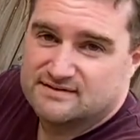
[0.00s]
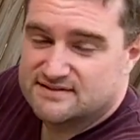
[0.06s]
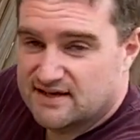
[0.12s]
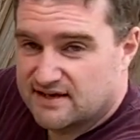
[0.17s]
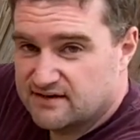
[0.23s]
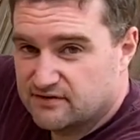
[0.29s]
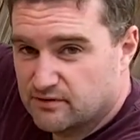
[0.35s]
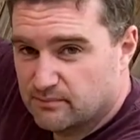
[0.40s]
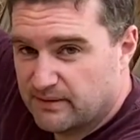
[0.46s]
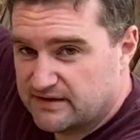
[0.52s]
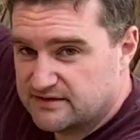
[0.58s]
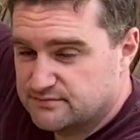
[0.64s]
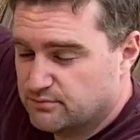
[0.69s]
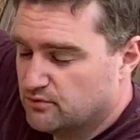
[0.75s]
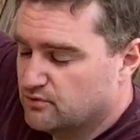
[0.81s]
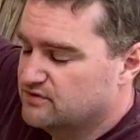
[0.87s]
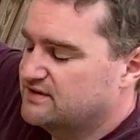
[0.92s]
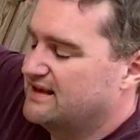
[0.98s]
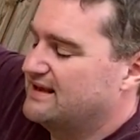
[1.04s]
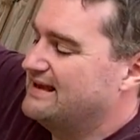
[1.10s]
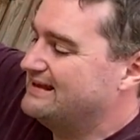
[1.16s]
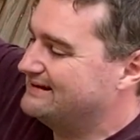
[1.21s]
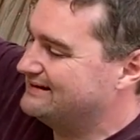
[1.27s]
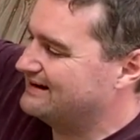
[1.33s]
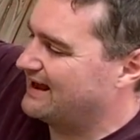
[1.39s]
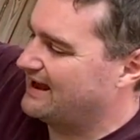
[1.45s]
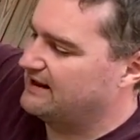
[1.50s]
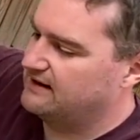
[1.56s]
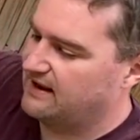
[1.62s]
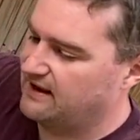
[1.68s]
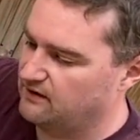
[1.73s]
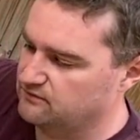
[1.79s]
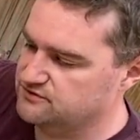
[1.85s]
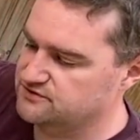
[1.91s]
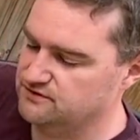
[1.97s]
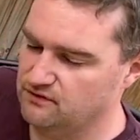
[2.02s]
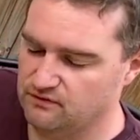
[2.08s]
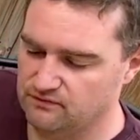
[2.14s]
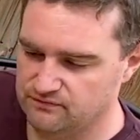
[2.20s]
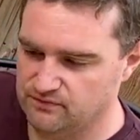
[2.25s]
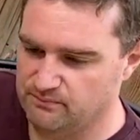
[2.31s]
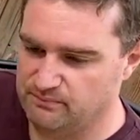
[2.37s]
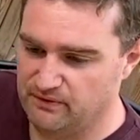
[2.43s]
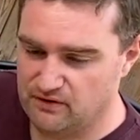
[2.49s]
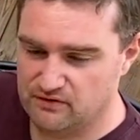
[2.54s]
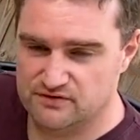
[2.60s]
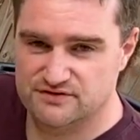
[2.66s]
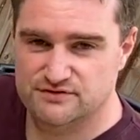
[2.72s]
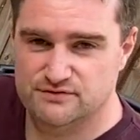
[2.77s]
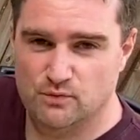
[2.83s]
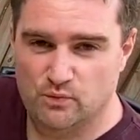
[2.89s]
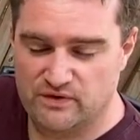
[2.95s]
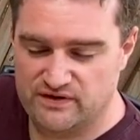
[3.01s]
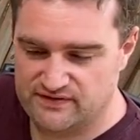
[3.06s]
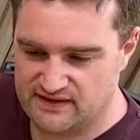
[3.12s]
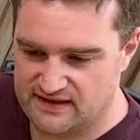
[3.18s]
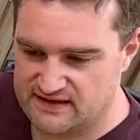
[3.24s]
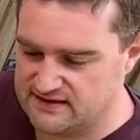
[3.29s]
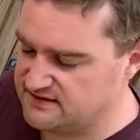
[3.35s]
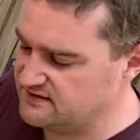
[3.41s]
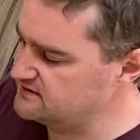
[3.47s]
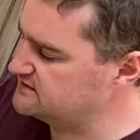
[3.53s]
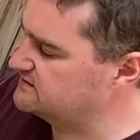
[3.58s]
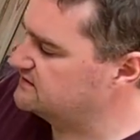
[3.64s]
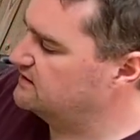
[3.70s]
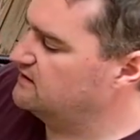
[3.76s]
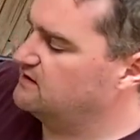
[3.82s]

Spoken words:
take the baseboard in and out of the box with ease.